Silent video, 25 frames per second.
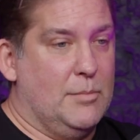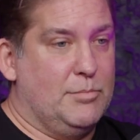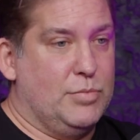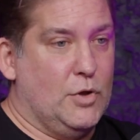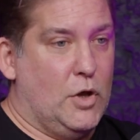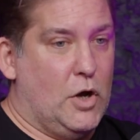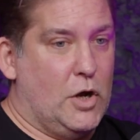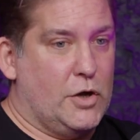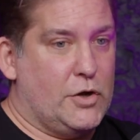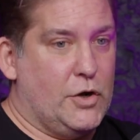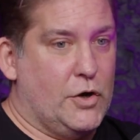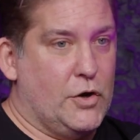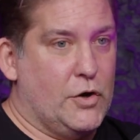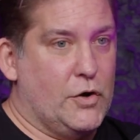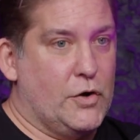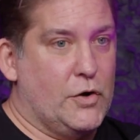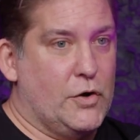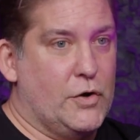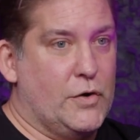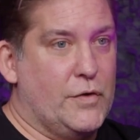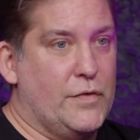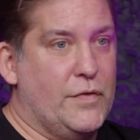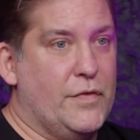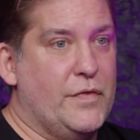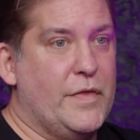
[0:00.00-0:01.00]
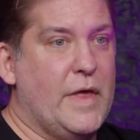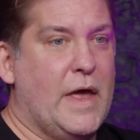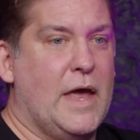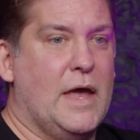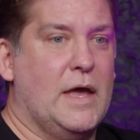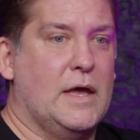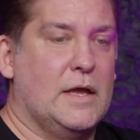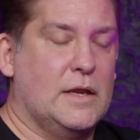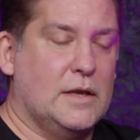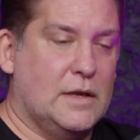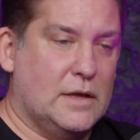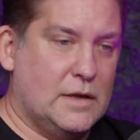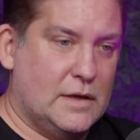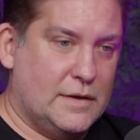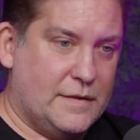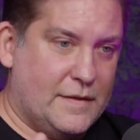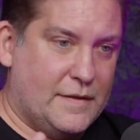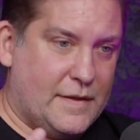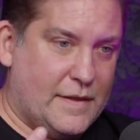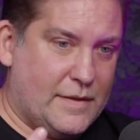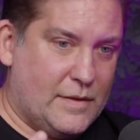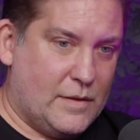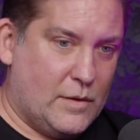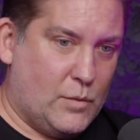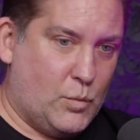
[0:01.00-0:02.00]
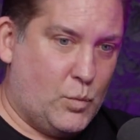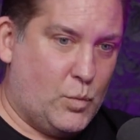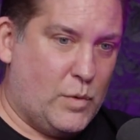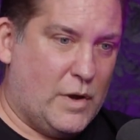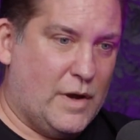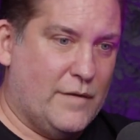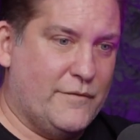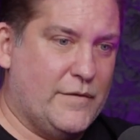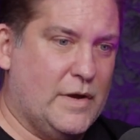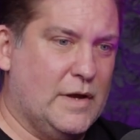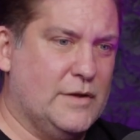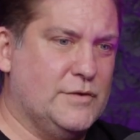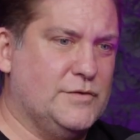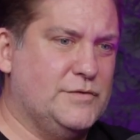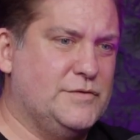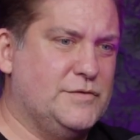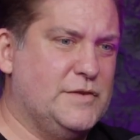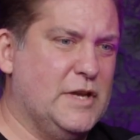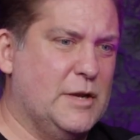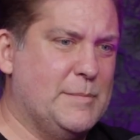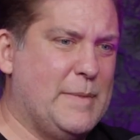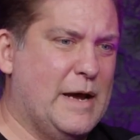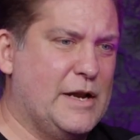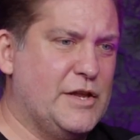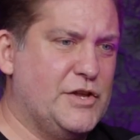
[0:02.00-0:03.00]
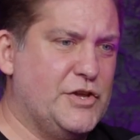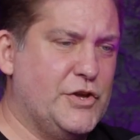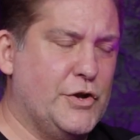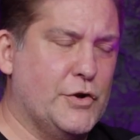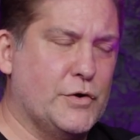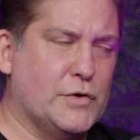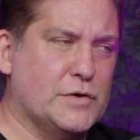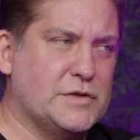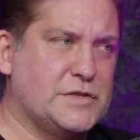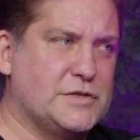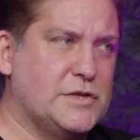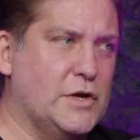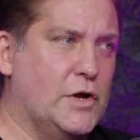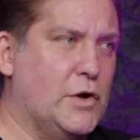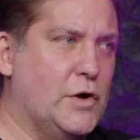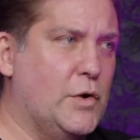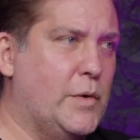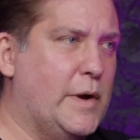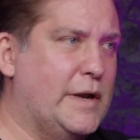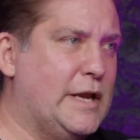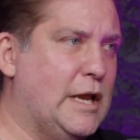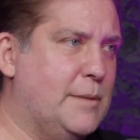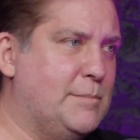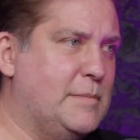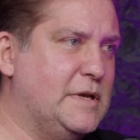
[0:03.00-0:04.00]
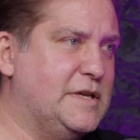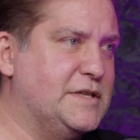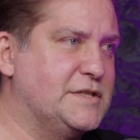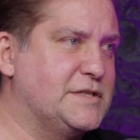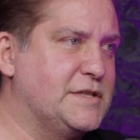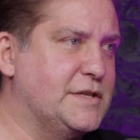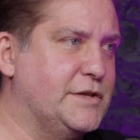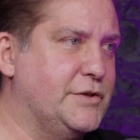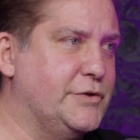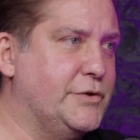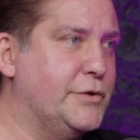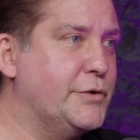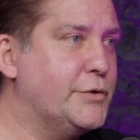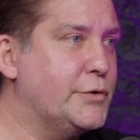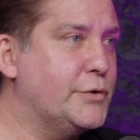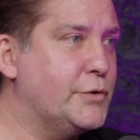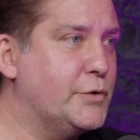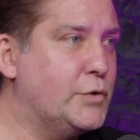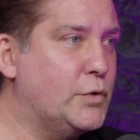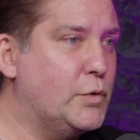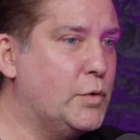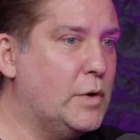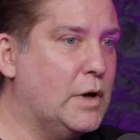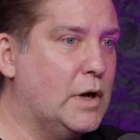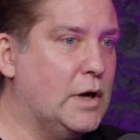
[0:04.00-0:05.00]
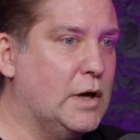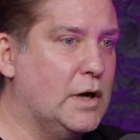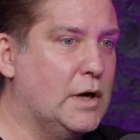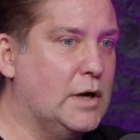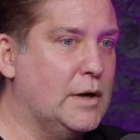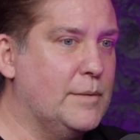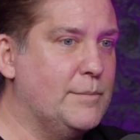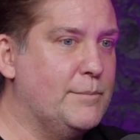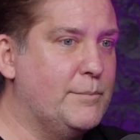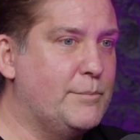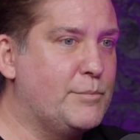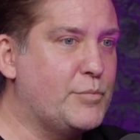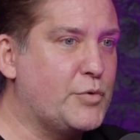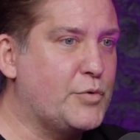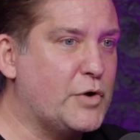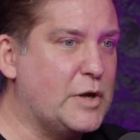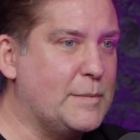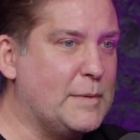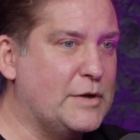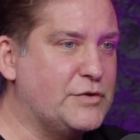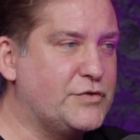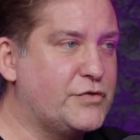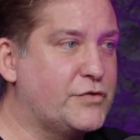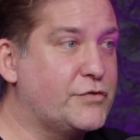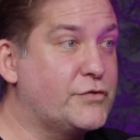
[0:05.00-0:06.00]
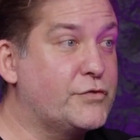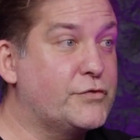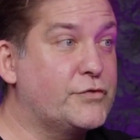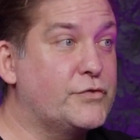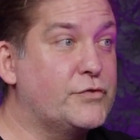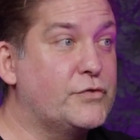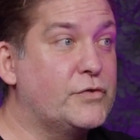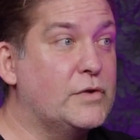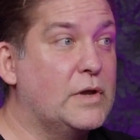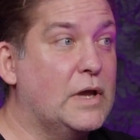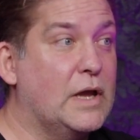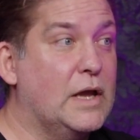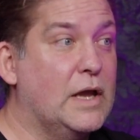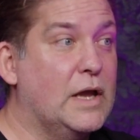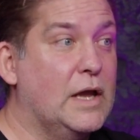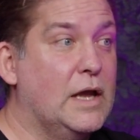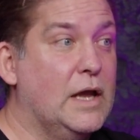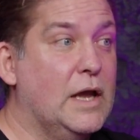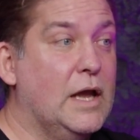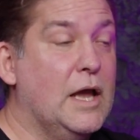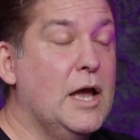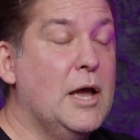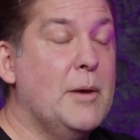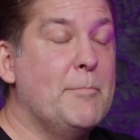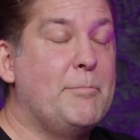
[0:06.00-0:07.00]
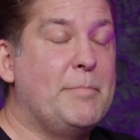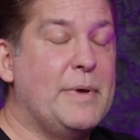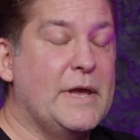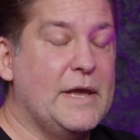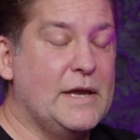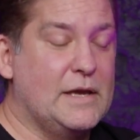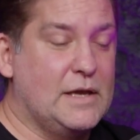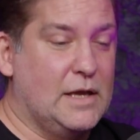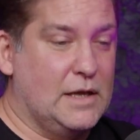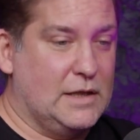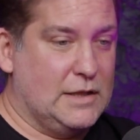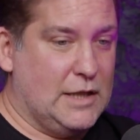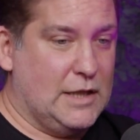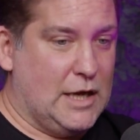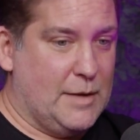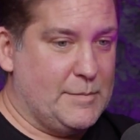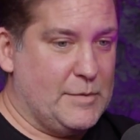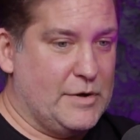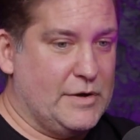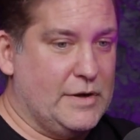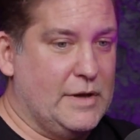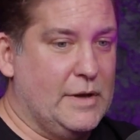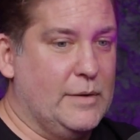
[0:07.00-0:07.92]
BlogHer. Then the event did about a year or so at NBCU. Um, pretty big, much big conglomerate. Big conglomerate.